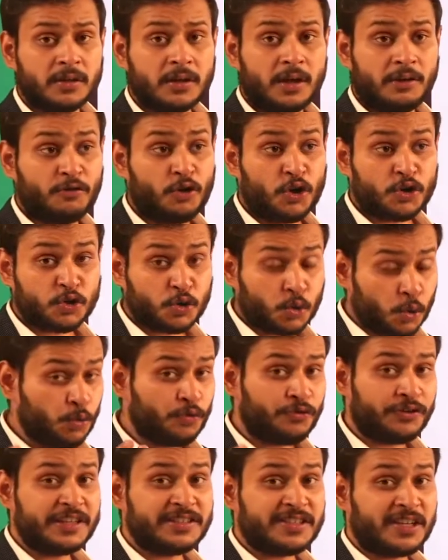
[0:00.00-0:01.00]
Of course, 2
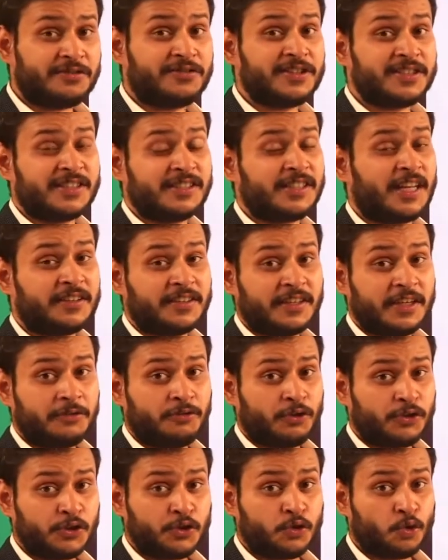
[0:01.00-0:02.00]
free surfaces are there
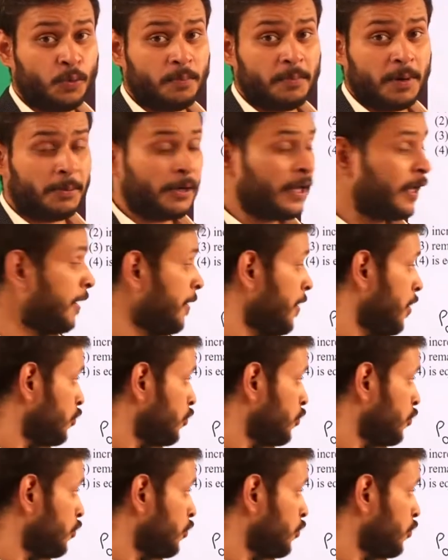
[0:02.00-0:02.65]
for the soap bubble.